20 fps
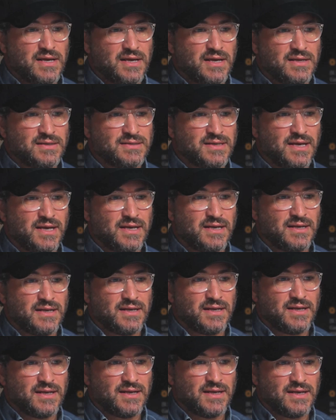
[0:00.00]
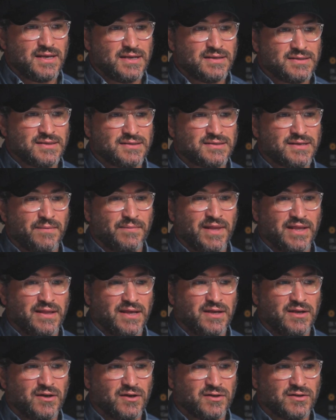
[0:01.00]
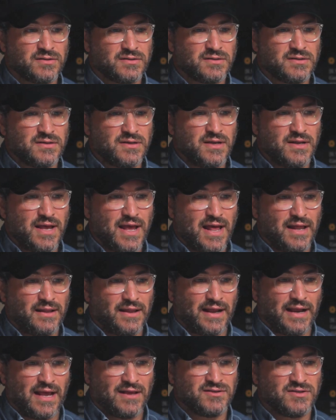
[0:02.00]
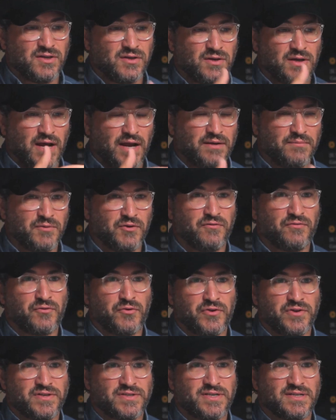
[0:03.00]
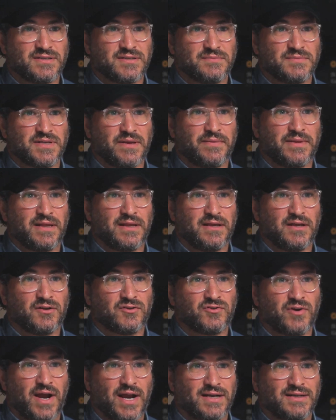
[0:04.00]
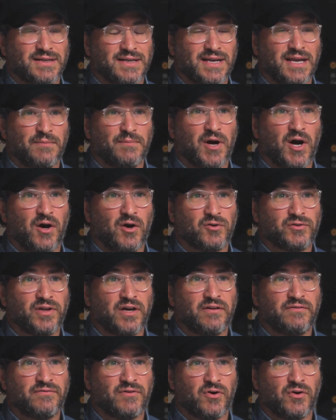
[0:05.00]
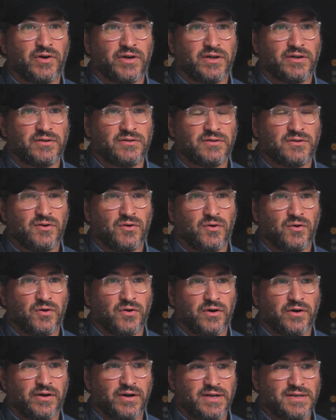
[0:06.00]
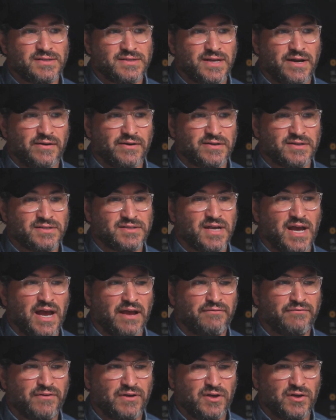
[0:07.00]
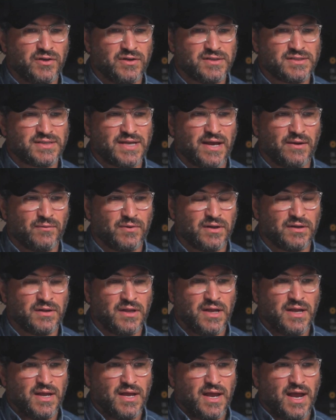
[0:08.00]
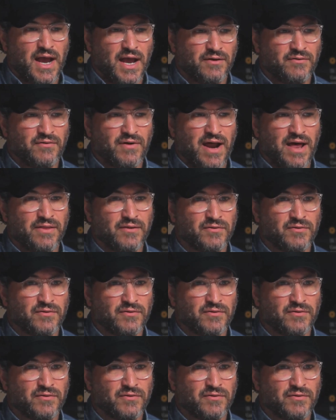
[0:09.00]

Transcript: Is it something that you're, like, as you kind of move through the system, something that you're trying to keep a hold of, or is there a desire for you to say, well, I'd rather